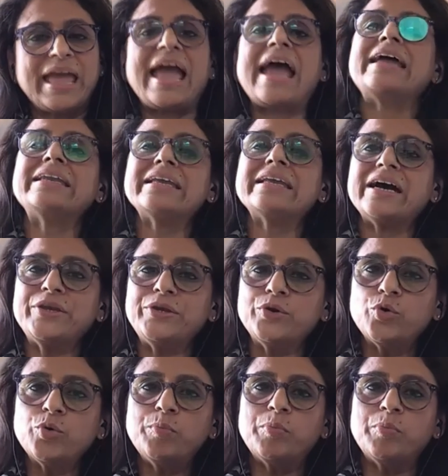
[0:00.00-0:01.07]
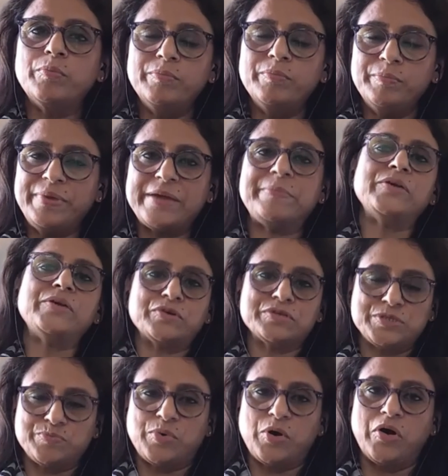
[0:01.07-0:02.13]
And a new baby
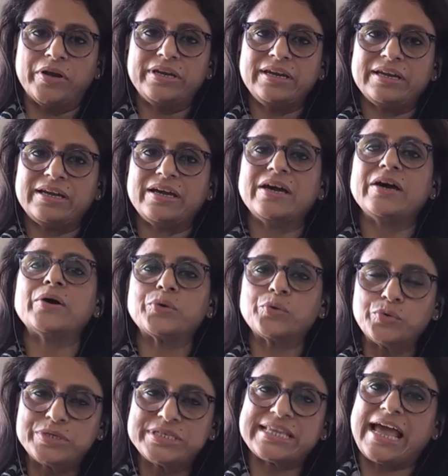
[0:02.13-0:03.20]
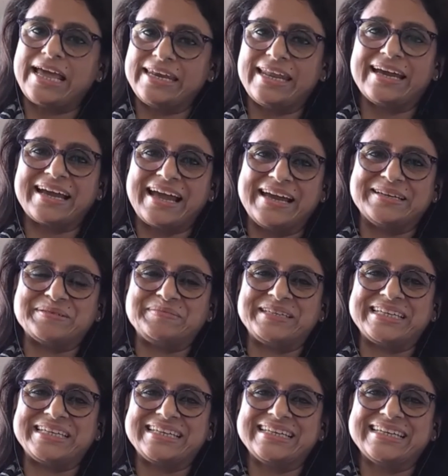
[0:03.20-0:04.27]
was born, Roots and Academy.
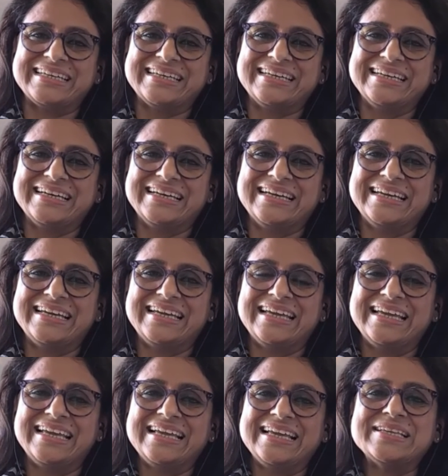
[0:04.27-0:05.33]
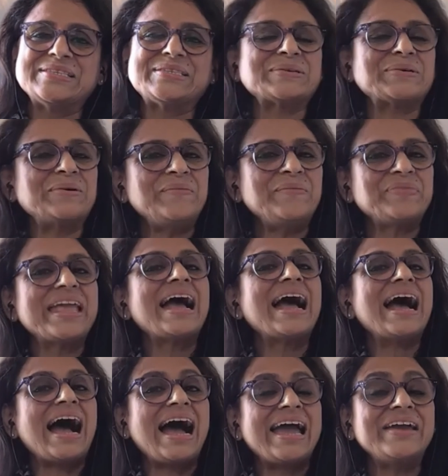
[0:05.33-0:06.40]
So
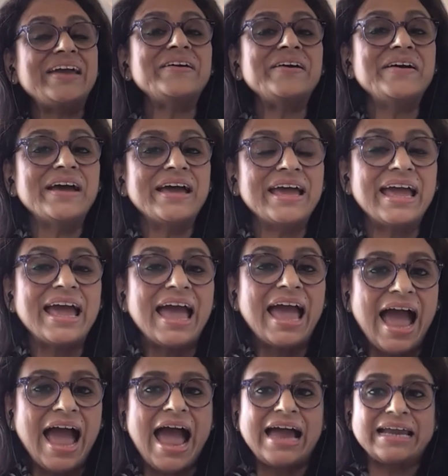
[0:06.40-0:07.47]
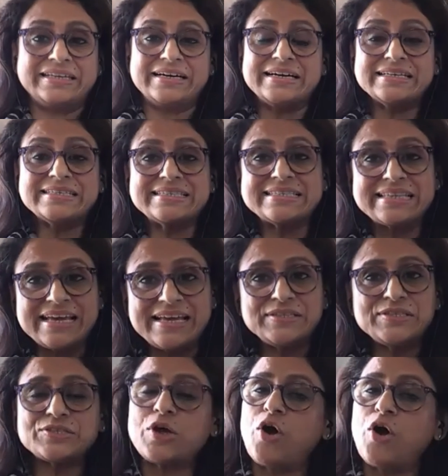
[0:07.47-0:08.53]
I had a
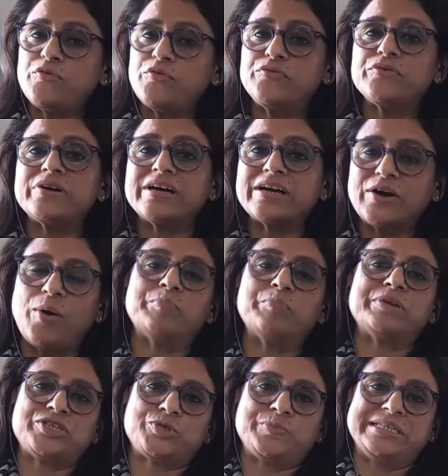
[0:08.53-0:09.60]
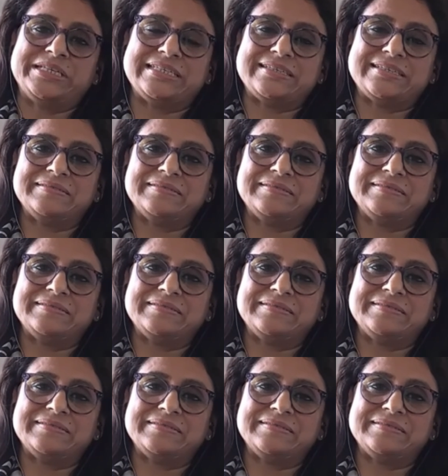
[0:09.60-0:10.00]
sense of accomplishment.